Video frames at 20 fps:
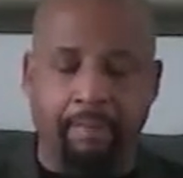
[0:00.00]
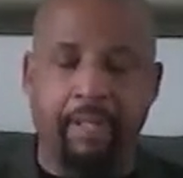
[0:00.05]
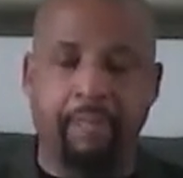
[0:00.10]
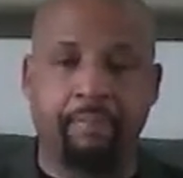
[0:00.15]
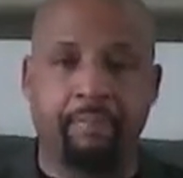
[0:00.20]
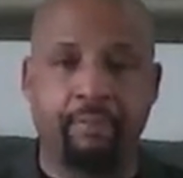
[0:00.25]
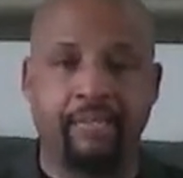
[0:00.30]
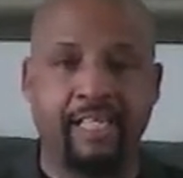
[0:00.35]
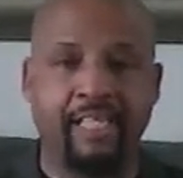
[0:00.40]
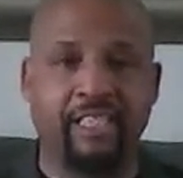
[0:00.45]

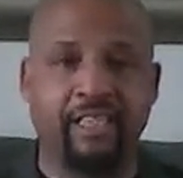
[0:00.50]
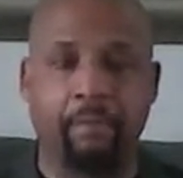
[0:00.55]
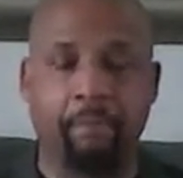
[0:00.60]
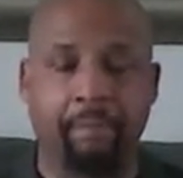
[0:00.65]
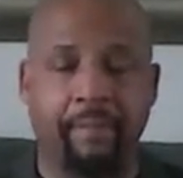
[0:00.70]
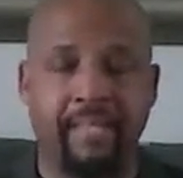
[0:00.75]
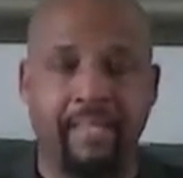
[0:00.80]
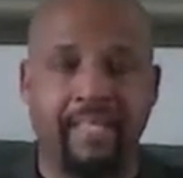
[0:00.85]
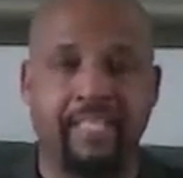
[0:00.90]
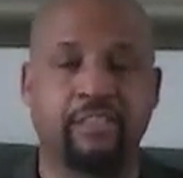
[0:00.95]
people need to
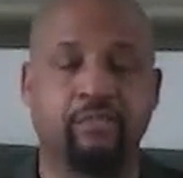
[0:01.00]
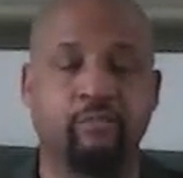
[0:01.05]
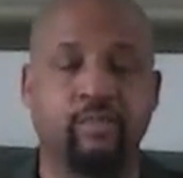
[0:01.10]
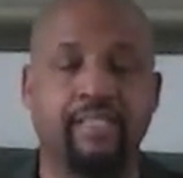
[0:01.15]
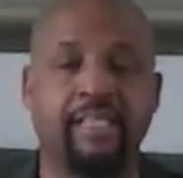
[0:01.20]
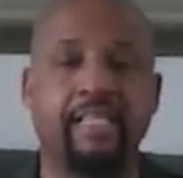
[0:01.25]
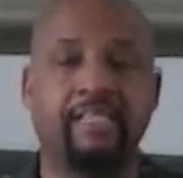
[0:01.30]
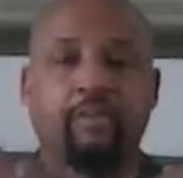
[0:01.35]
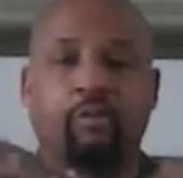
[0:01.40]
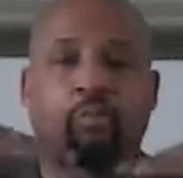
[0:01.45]
be this, we
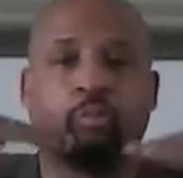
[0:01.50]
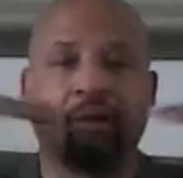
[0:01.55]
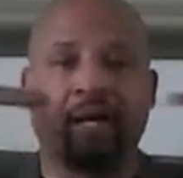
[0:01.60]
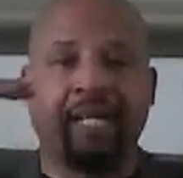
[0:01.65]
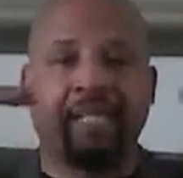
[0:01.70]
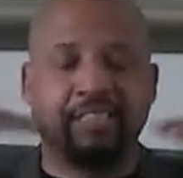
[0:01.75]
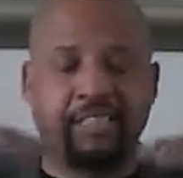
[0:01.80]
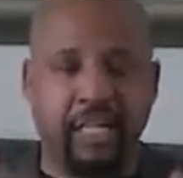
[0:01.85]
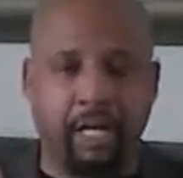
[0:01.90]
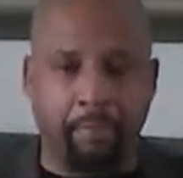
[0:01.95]
need to
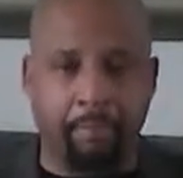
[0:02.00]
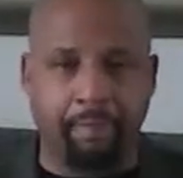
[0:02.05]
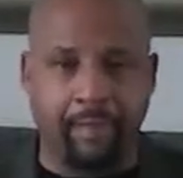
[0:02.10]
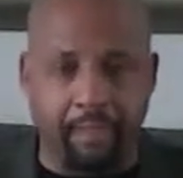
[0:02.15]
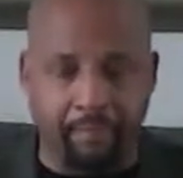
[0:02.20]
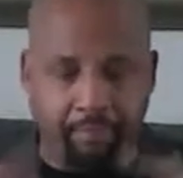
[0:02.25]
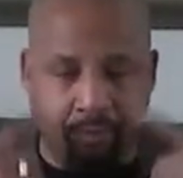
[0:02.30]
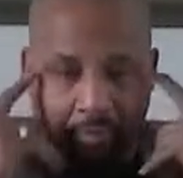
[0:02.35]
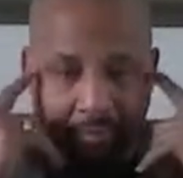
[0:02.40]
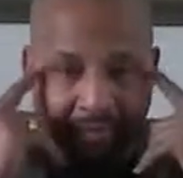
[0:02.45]
raise our
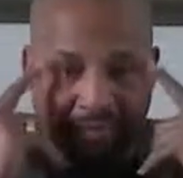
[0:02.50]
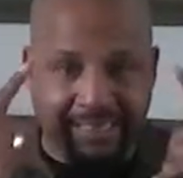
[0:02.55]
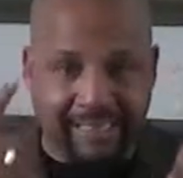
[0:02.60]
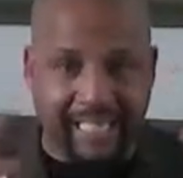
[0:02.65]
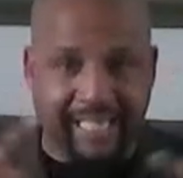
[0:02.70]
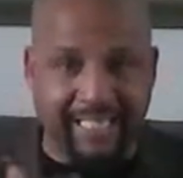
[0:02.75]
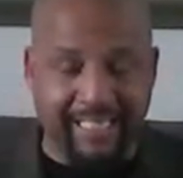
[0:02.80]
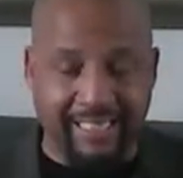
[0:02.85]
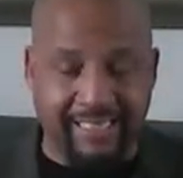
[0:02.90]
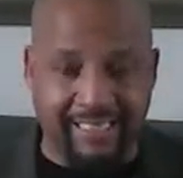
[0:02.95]
people
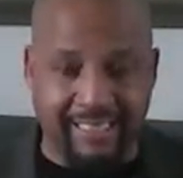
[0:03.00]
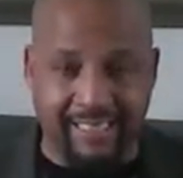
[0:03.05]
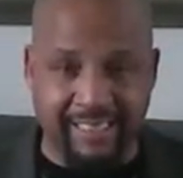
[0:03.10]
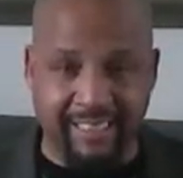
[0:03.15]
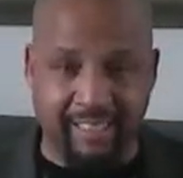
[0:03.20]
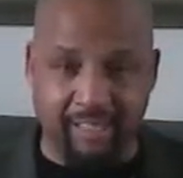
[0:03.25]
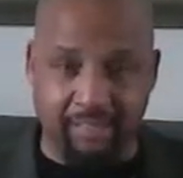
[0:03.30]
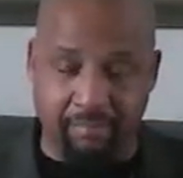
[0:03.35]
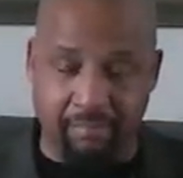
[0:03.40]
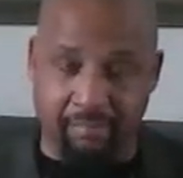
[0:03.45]
mentality
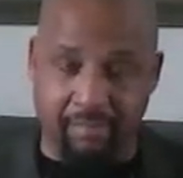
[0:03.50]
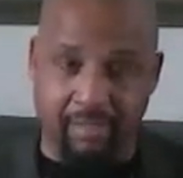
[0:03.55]
up,